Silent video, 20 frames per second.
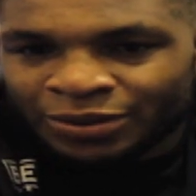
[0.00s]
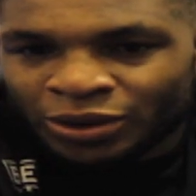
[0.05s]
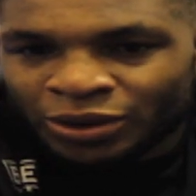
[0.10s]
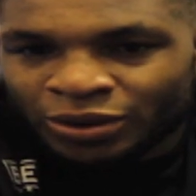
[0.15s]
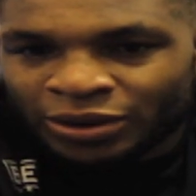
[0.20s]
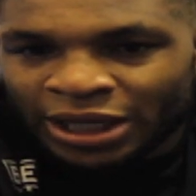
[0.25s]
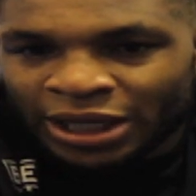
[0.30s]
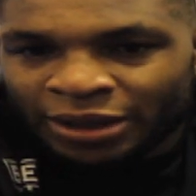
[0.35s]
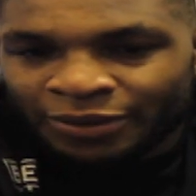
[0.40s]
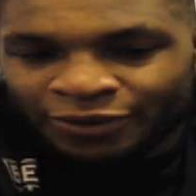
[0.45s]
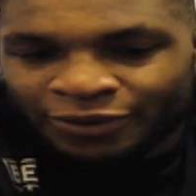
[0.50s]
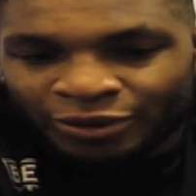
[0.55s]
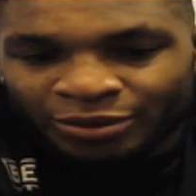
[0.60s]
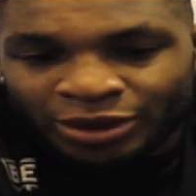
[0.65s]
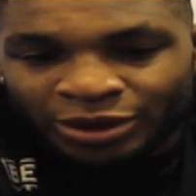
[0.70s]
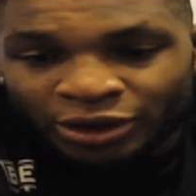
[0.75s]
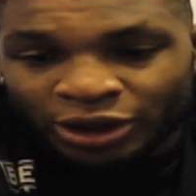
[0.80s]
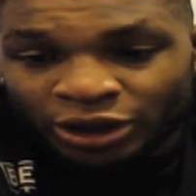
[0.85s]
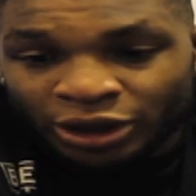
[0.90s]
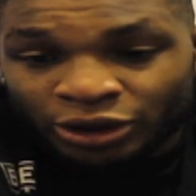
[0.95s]
We all came from
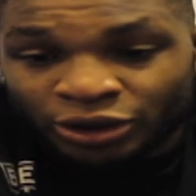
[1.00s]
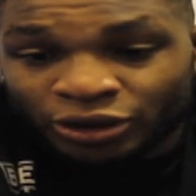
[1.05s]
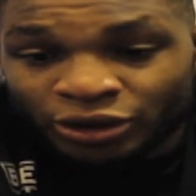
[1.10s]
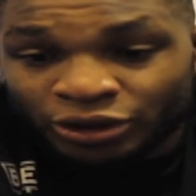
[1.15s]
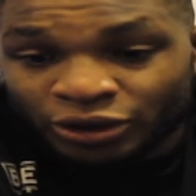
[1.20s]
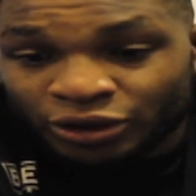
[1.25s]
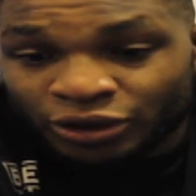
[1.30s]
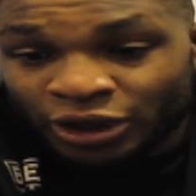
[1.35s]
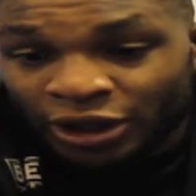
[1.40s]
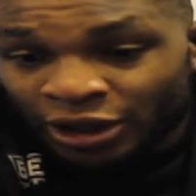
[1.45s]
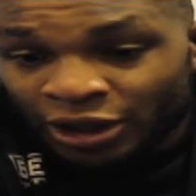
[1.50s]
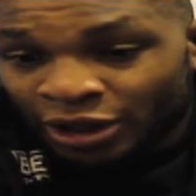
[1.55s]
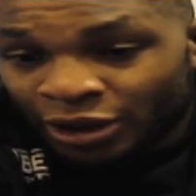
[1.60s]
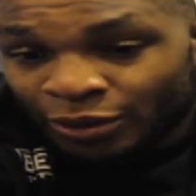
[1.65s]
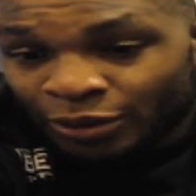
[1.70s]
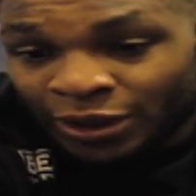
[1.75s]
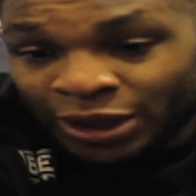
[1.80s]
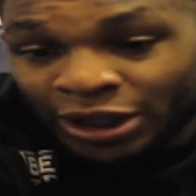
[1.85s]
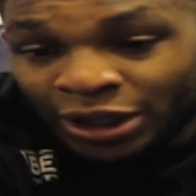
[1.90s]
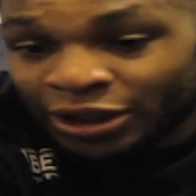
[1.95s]

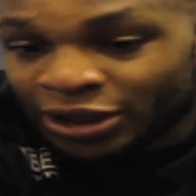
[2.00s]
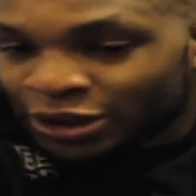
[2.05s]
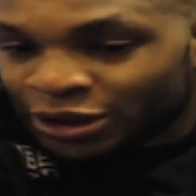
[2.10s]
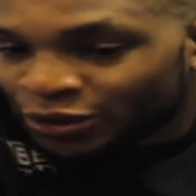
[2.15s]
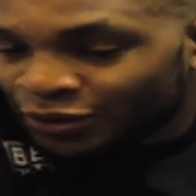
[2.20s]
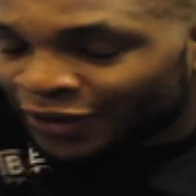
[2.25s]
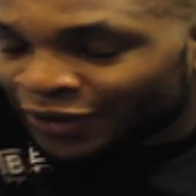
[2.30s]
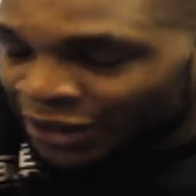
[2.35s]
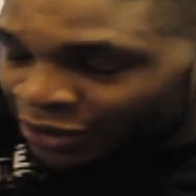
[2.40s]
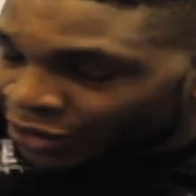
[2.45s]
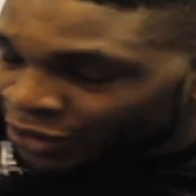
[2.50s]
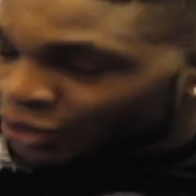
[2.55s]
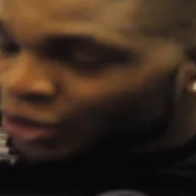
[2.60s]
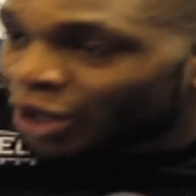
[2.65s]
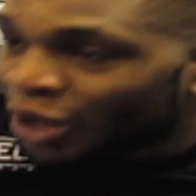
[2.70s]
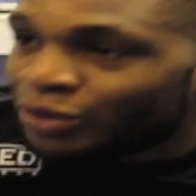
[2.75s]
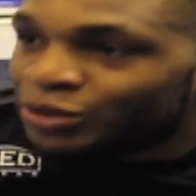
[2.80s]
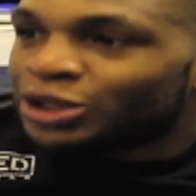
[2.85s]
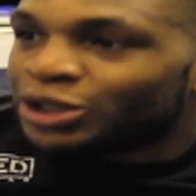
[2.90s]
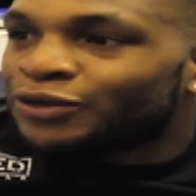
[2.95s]
we're lucky to have had good
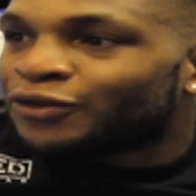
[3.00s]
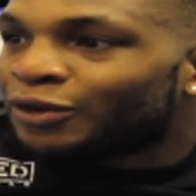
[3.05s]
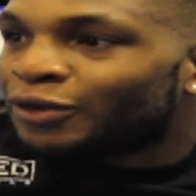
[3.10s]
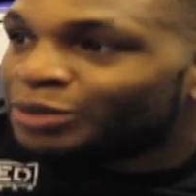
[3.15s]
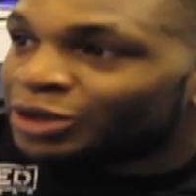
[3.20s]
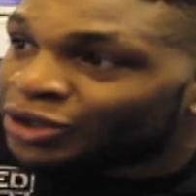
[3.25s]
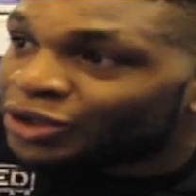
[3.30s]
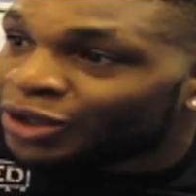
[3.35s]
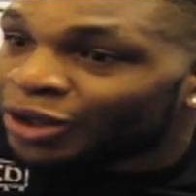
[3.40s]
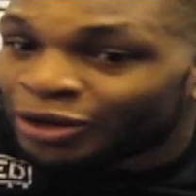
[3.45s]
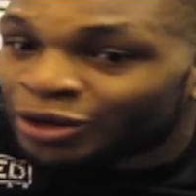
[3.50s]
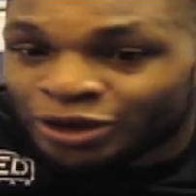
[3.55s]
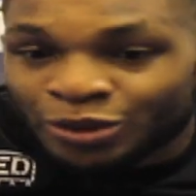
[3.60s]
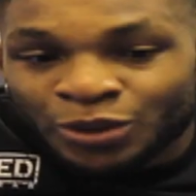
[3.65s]
coaches from the start,